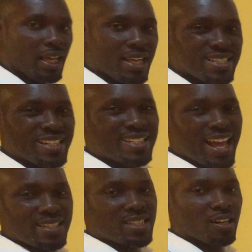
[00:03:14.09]
is a
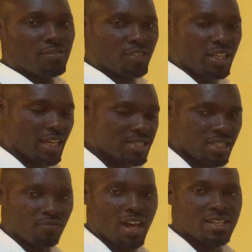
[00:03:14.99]
dental
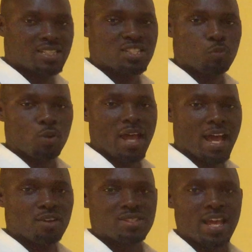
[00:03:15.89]
fricative, and it is
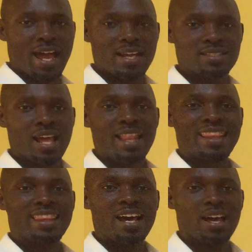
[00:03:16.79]
pronounced as
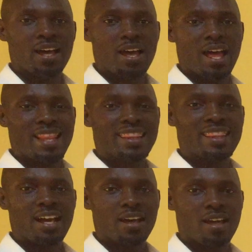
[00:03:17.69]
tha,
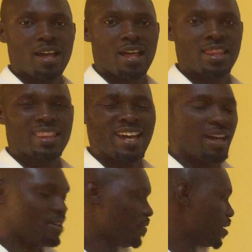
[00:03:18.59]
tha, tha.